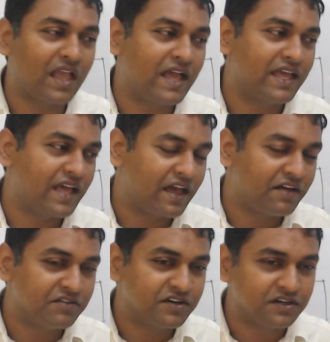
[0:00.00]
have
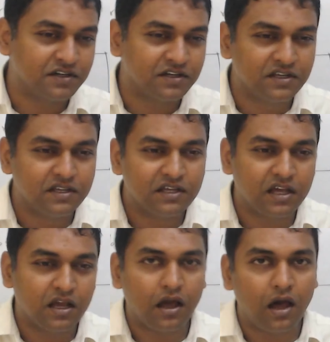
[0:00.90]
a
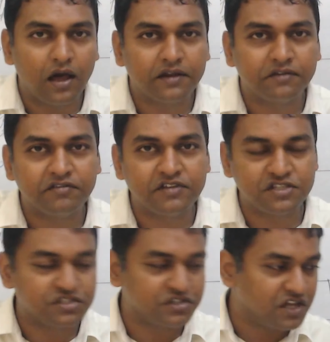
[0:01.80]
car
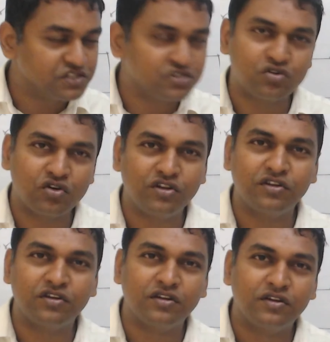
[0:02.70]
which runs on
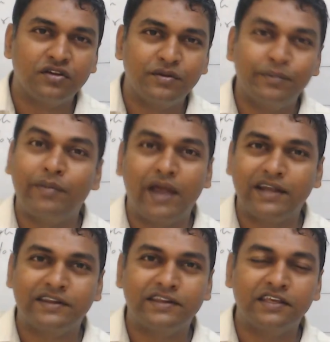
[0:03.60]

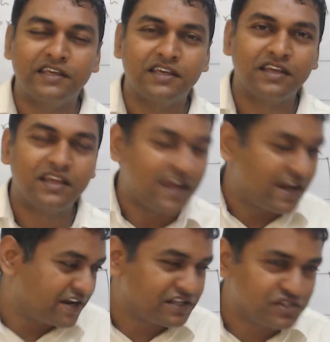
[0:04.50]
battery,
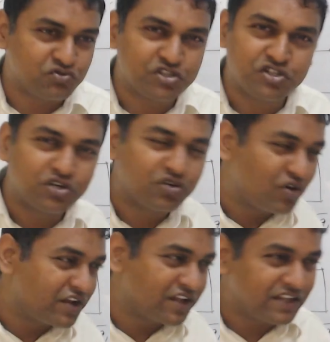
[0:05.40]
and I switch it
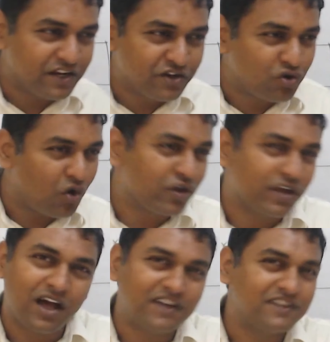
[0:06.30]
on and that toy
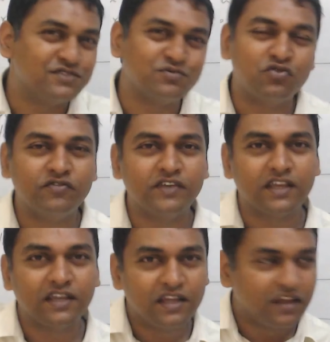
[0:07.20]
car is
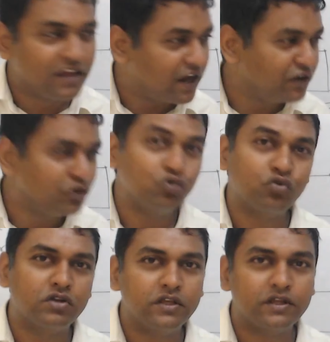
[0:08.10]
moving and
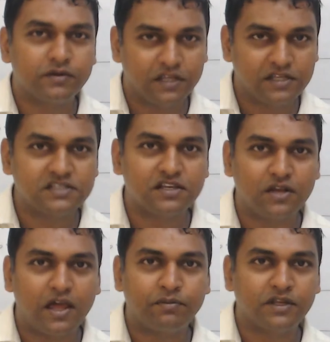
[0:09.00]
nuclear things are
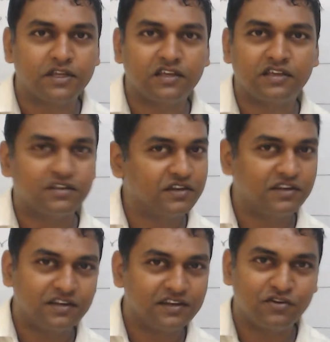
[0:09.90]
happening.
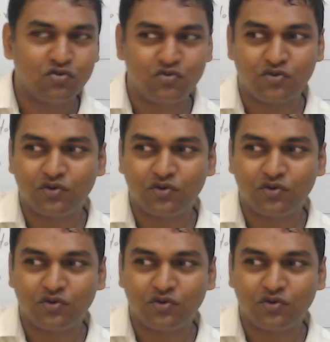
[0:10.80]
No.